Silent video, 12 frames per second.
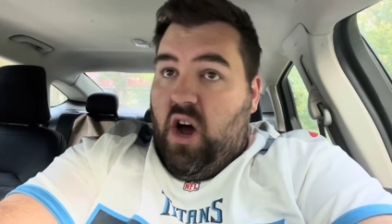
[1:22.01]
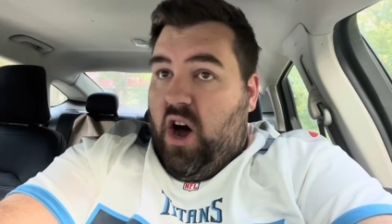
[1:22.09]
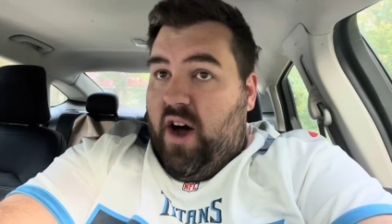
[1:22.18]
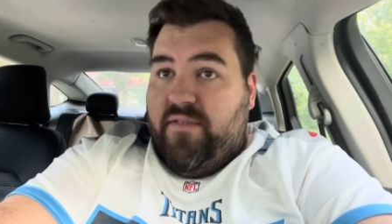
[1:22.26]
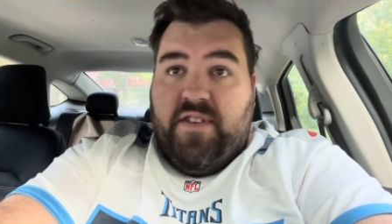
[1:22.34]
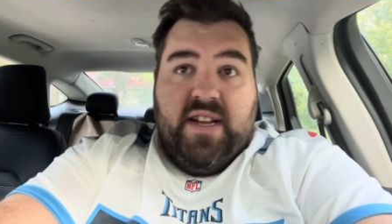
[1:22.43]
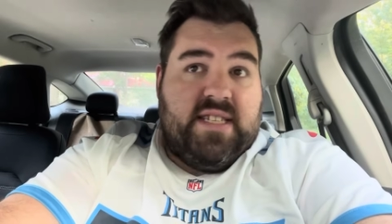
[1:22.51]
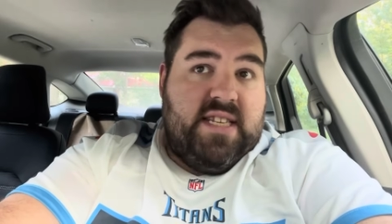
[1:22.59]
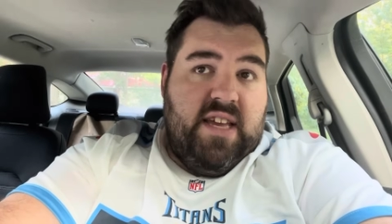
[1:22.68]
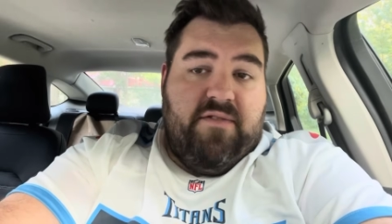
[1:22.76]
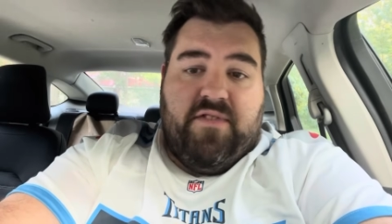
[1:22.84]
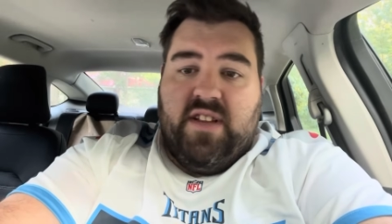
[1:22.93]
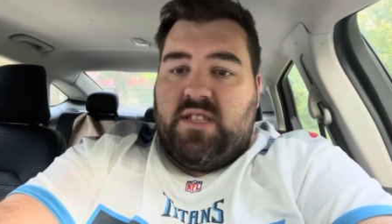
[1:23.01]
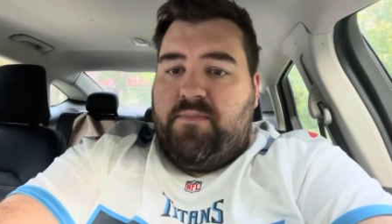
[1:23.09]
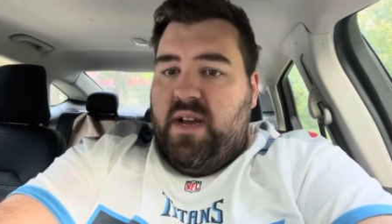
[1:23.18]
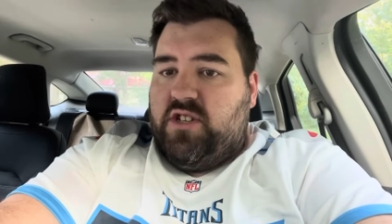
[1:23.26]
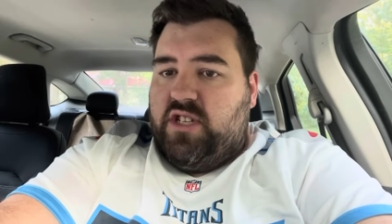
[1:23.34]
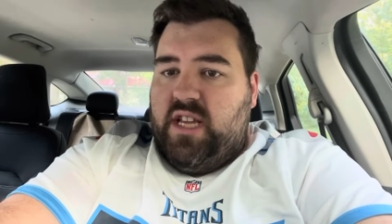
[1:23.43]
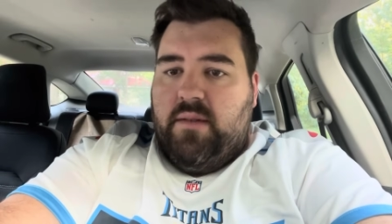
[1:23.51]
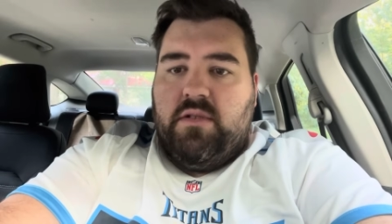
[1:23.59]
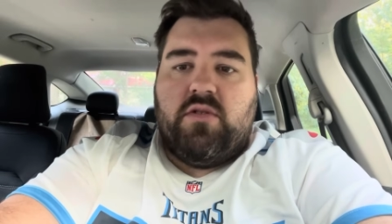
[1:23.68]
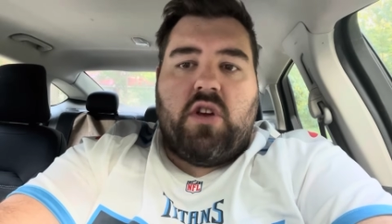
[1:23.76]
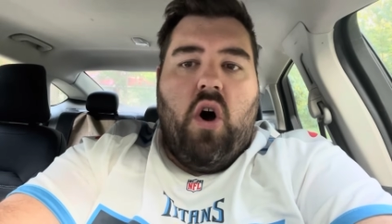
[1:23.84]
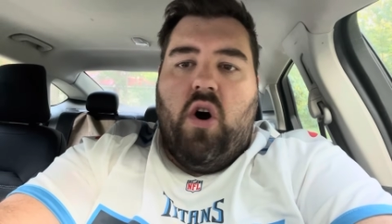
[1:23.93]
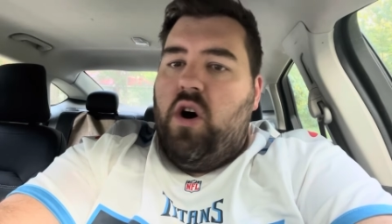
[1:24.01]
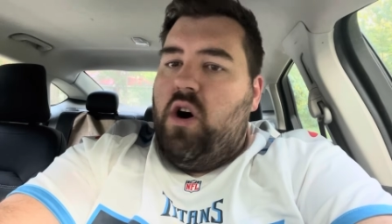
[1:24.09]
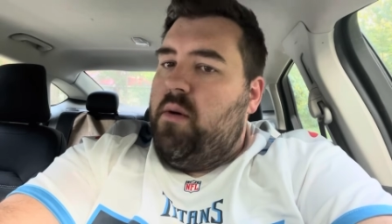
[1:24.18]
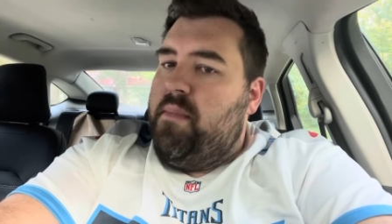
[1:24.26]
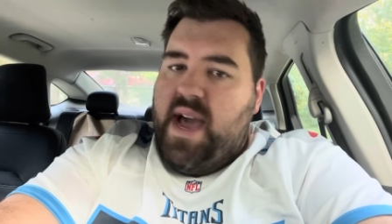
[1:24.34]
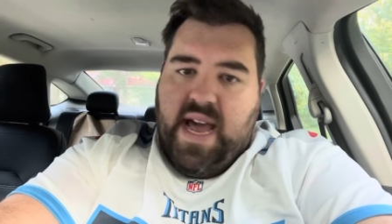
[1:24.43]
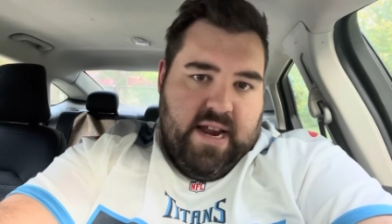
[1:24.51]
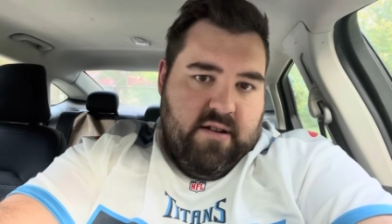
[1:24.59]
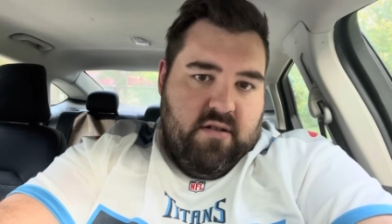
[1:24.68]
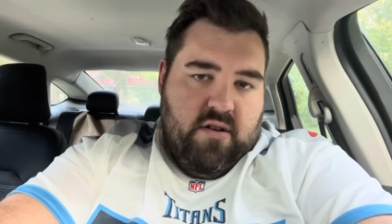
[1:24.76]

Offense, defense, special teams was all bad